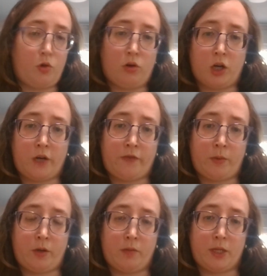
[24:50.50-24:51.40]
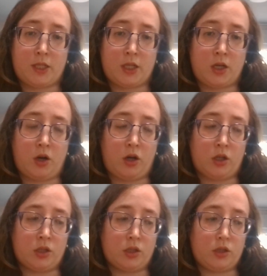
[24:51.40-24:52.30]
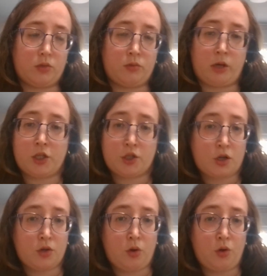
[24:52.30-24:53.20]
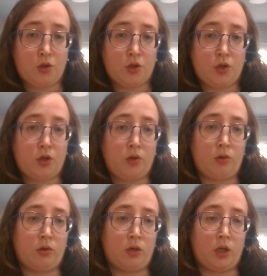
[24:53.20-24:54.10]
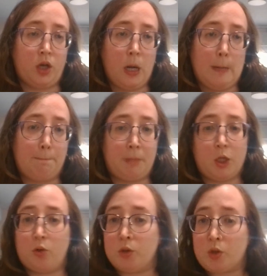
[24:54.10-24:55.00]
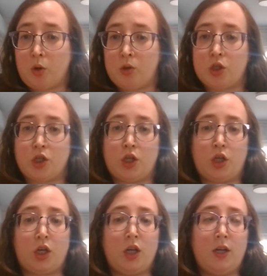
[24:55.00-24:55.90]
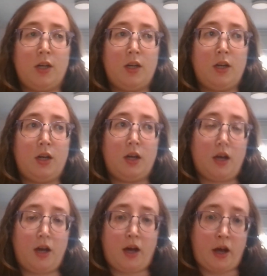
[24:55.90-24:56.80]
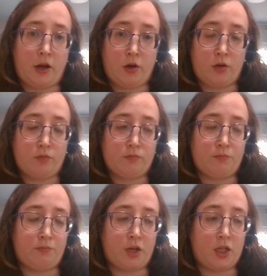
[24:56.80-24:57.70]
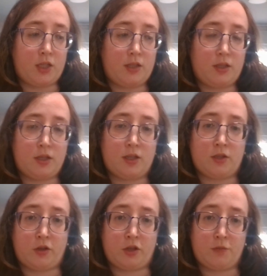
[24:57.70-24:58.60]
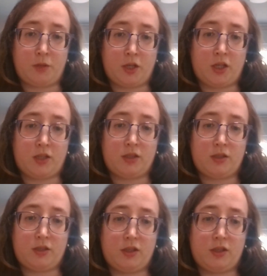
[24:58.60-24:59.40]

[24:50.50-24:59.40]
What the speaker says: or if I want to base it on Western culture or my own culture. I don't know, but it's going to be